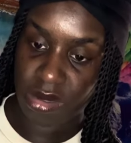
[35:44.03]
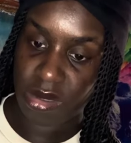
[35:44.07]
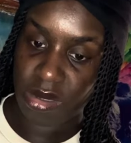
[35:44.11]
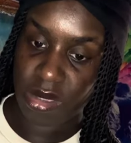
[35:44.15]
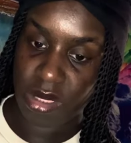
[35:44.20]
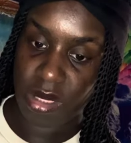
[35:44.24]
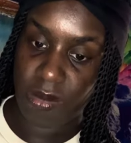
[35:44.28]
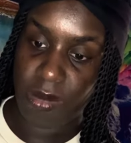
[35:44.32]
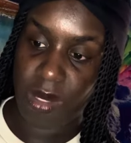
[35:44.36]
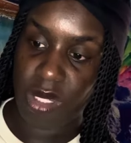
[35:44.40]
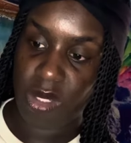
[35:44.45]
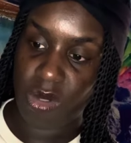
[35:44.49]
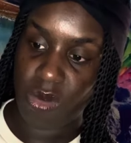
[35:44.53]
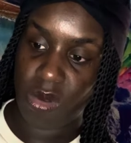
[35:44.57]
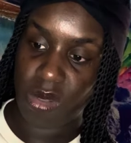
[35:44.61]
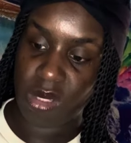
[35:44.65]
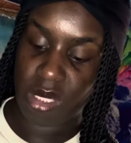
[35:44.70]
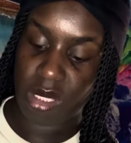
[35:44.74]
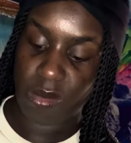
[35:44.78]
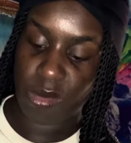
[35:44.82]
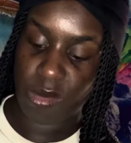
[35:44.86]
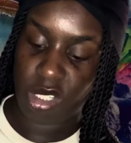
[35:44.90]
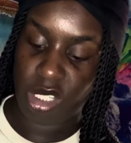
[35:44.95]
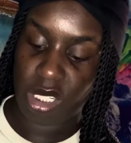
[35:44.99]
To be doing
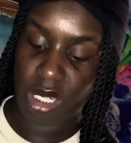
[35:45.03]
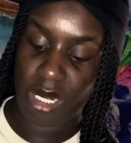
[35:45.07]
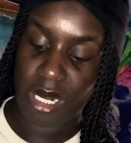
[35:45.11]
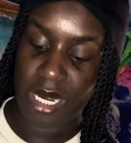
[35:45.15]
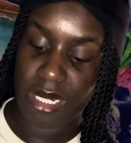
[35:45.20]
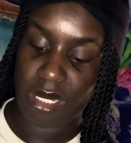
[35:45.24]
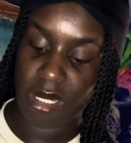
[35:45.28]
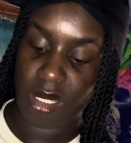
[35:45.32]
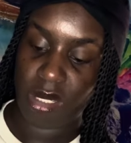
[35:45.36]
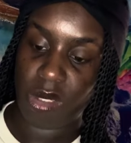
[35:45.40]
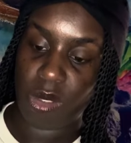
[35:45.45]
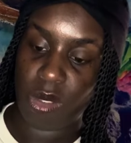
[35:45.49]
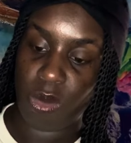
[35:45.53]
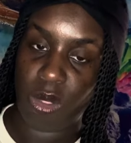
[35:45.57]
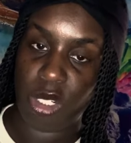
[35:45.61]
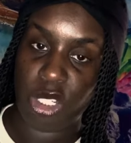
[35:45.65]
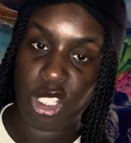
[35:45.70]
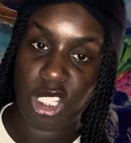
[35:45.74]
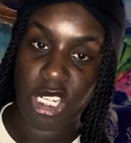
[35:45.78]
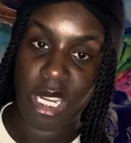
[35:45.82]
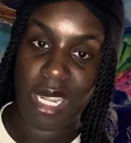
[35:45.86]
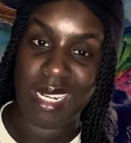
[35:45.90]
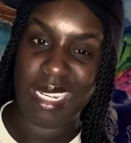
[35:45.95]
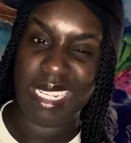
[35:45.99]
some shit like this to a
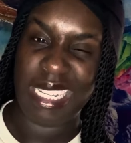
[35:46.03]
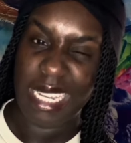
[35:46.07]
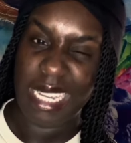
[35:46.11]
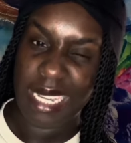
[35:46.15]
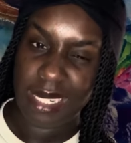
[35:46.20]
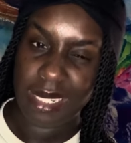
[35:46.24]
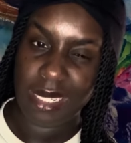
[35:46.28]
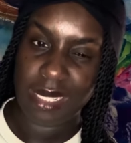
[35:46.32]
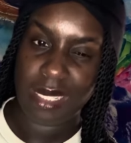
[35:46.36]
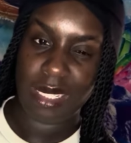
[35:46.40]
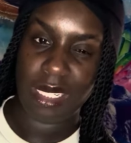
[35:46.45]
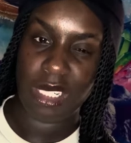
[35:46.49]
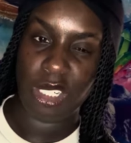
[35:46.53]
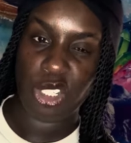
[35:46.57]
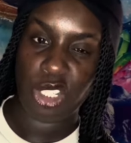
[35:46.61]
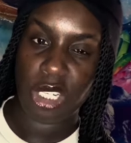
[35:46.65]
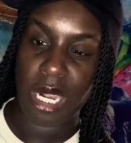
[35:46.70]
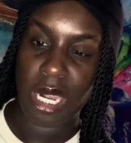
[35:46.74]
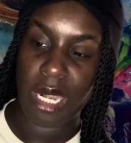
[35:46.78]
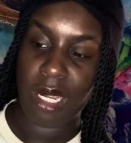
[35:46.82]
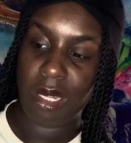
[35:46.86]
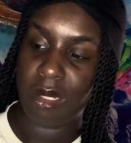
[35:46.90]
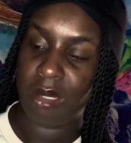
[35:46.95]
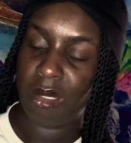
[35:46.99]
child, an innocent
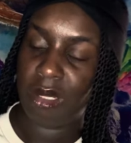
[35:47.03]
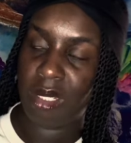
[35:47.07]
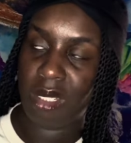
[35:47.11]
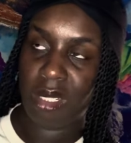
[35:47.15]
child.